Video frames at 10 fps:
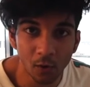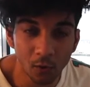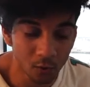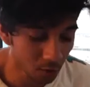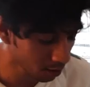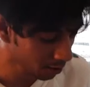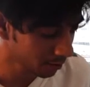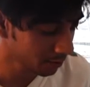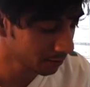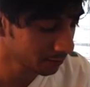
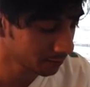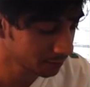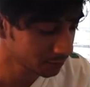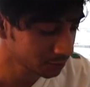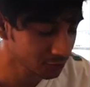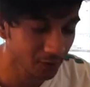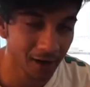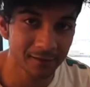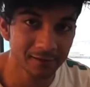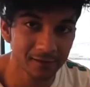or
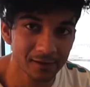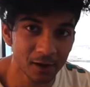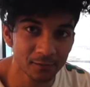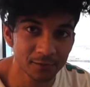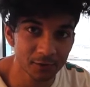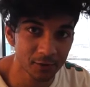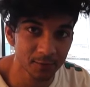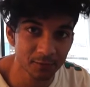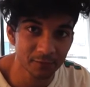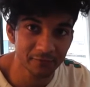trying to come to
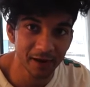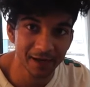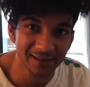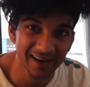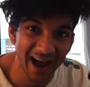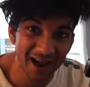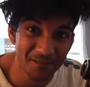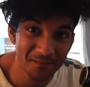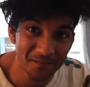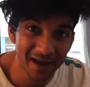grips with the fact that I
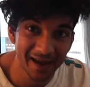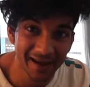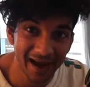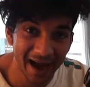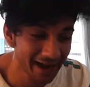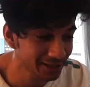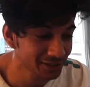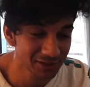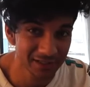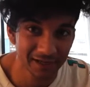may
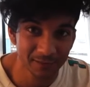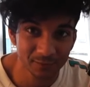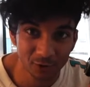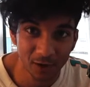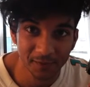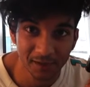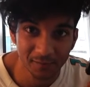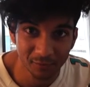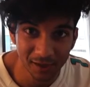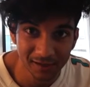actually end up dropping
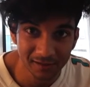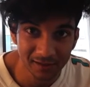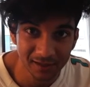and breaking